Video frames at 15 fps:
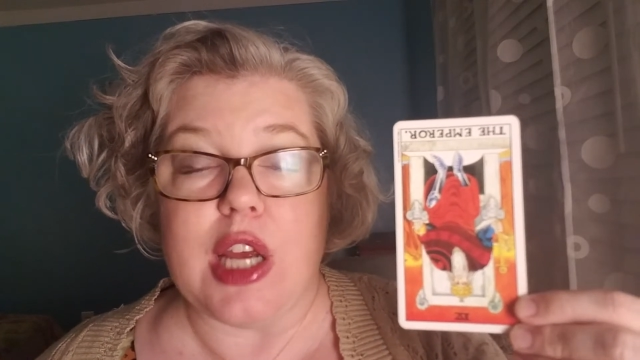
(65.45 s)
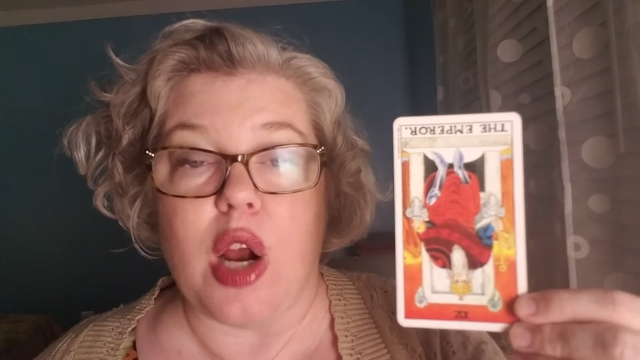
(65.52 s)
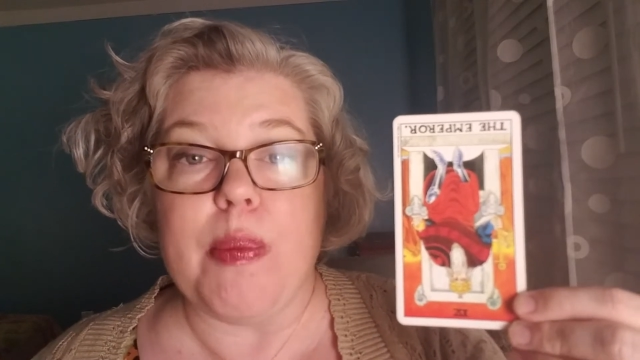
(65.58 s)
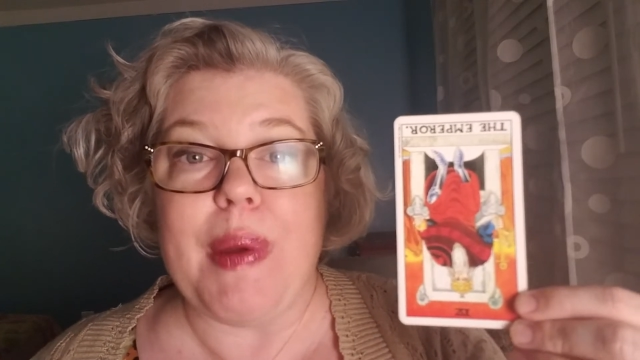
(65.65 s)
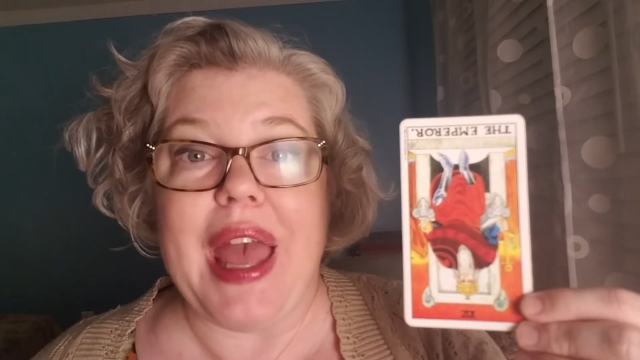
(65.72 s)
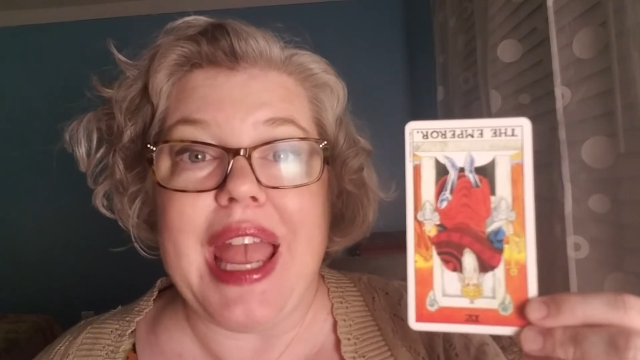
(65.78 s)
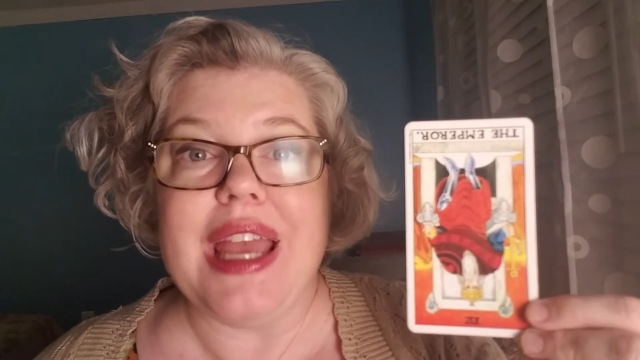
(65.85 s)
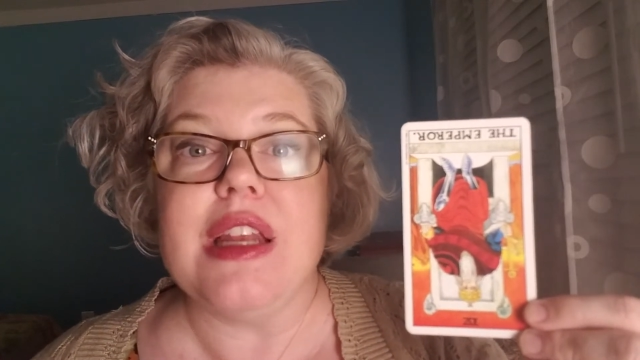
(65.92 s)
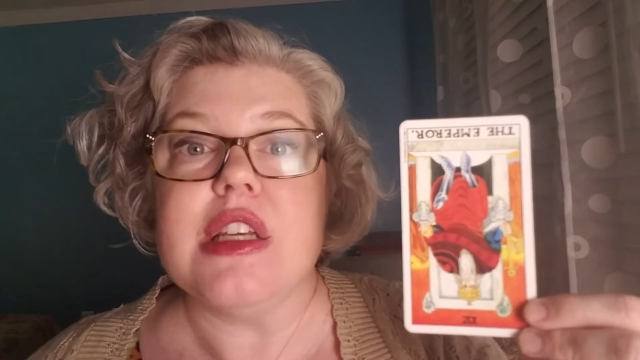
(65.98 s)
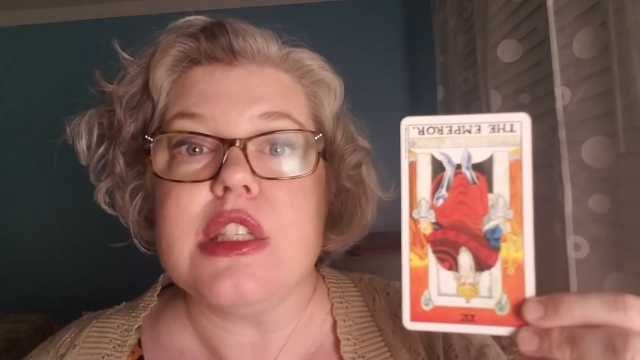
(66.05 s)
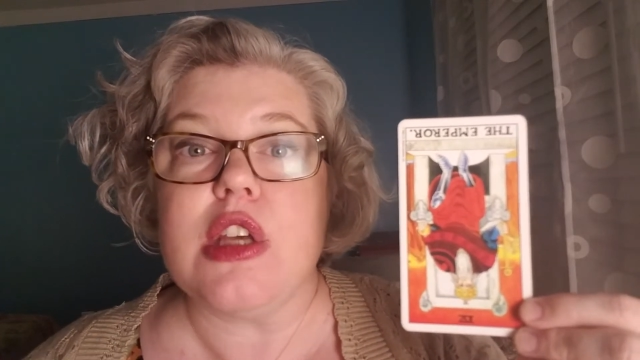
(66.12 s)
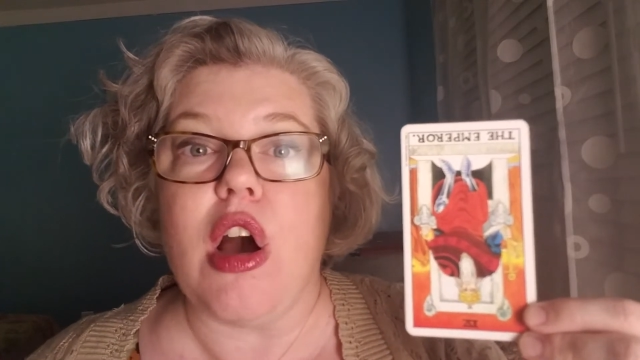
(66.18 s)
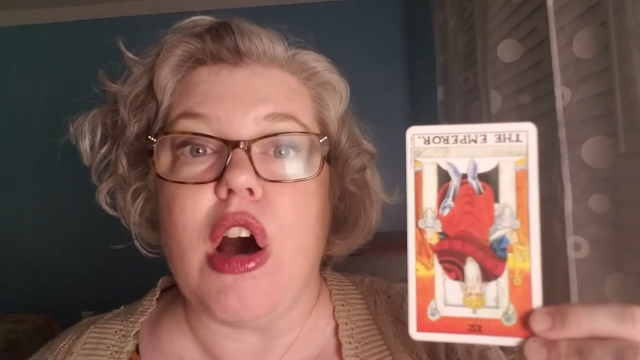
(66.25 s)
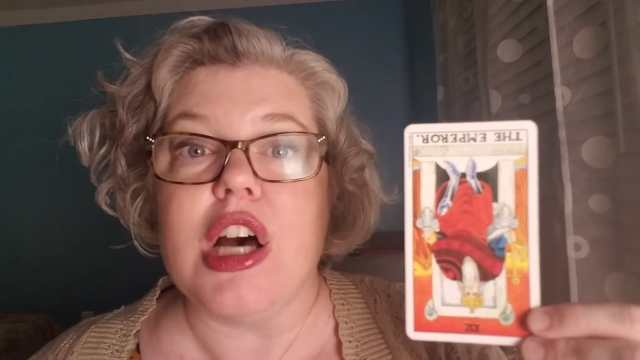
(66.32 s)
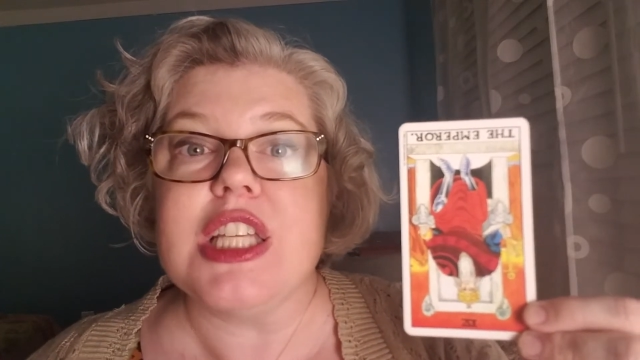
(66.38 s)
Our pain is
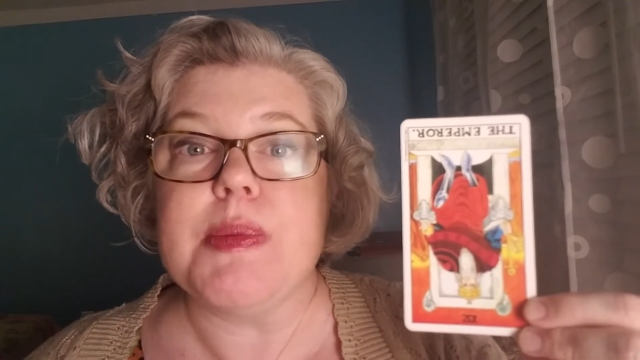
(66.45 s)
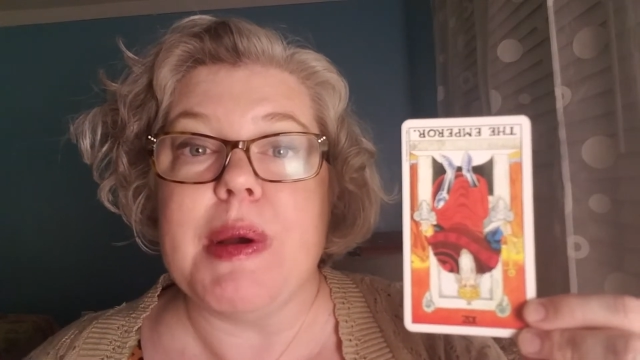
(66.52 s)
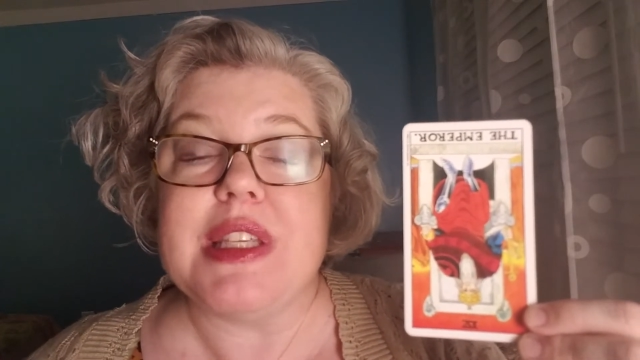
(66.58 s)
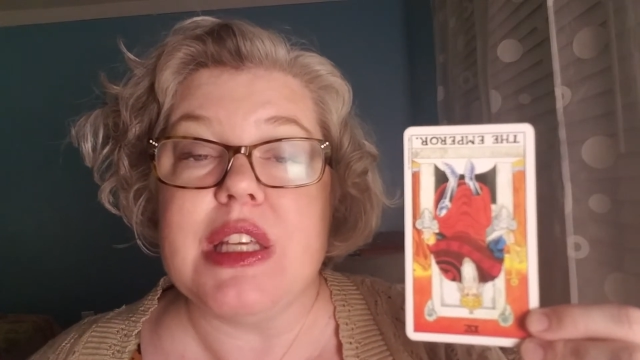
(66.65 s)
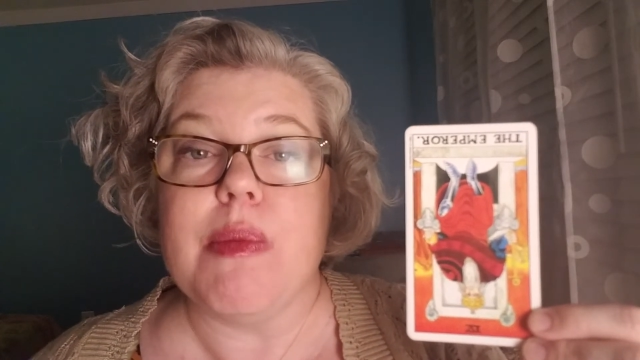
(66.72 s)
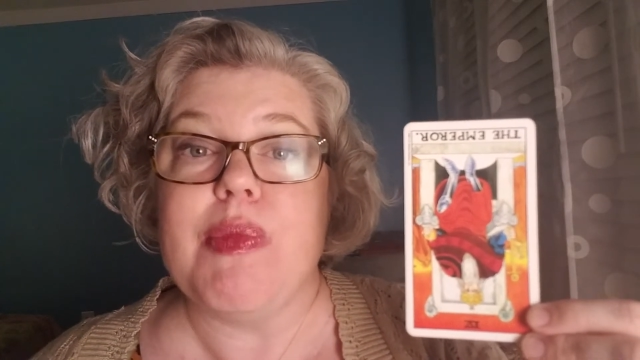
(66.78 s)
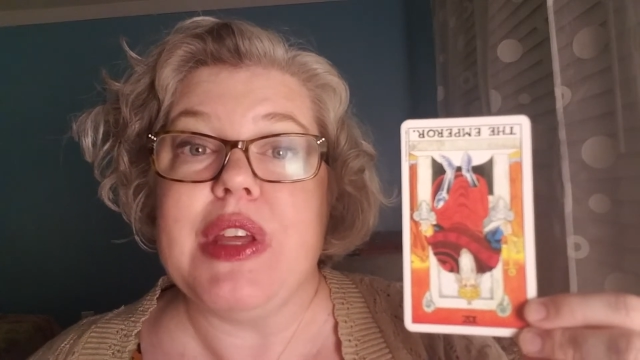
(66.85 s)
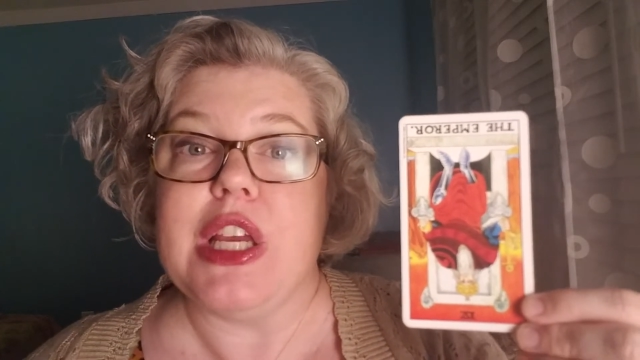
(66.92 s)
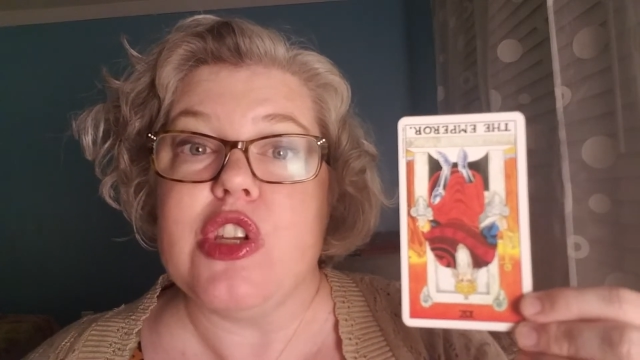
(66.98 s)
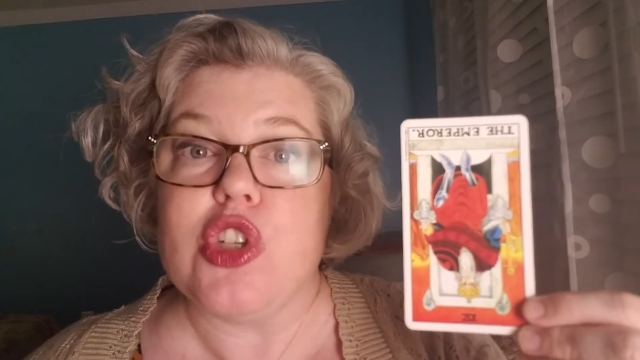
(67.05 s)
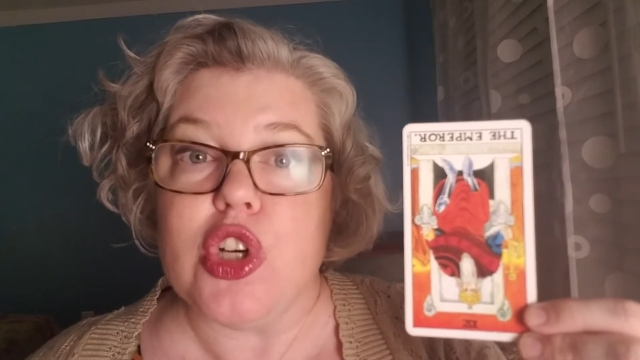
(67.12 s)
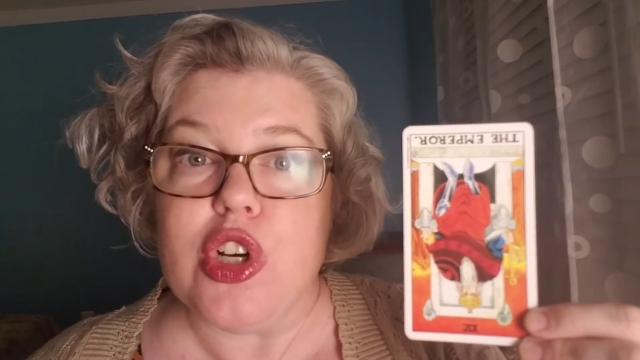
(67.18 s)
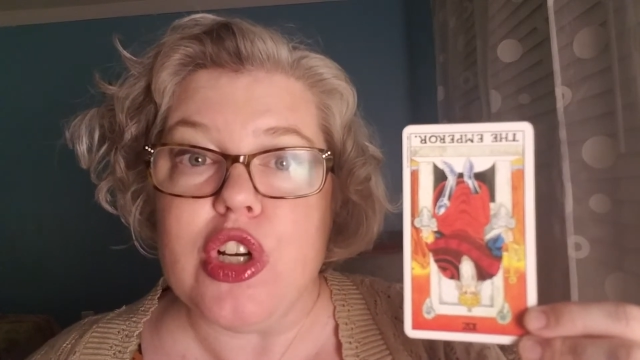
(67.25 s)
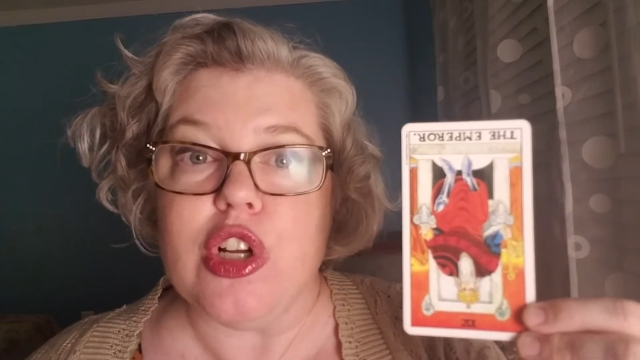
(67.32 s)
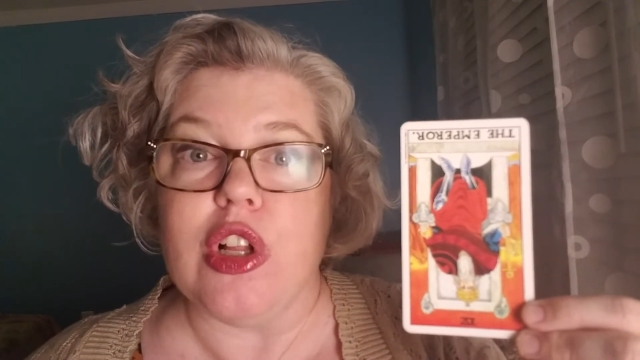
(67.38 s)
caused by something
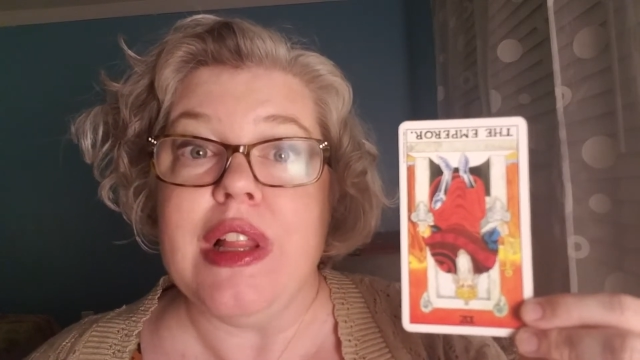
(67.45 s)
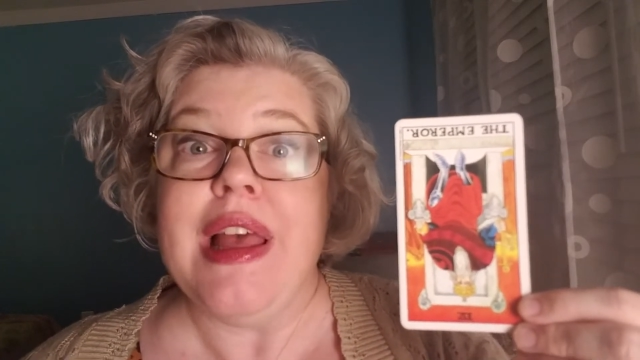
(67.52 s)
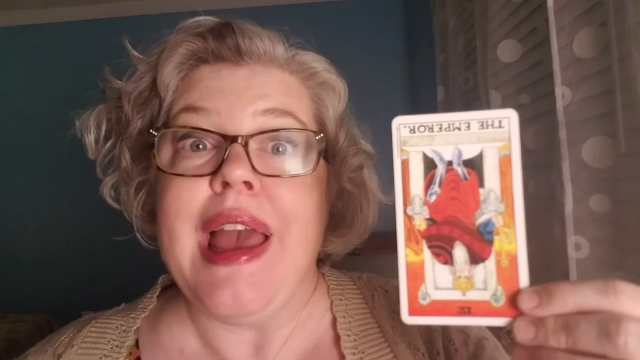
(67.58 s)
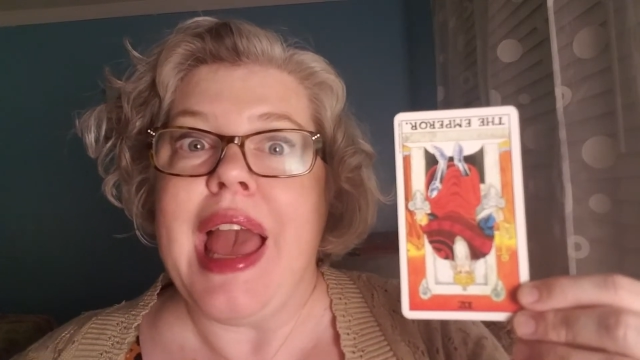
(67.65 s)
internal.